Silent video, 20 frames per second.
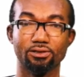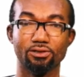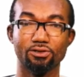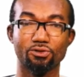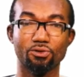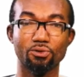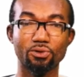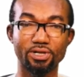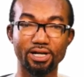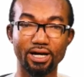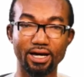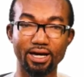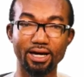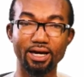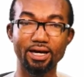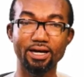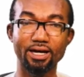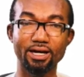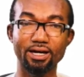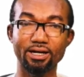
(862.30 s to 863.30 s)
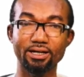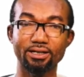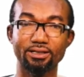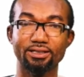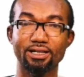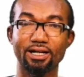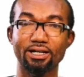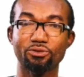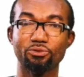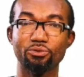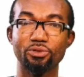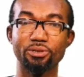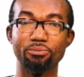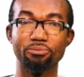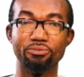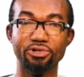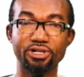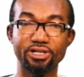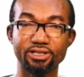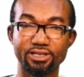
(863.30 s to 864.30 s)
So the air that we
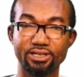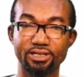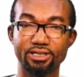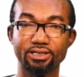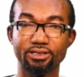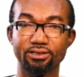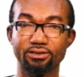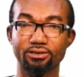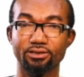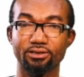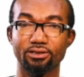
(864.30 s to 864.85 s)
breathe in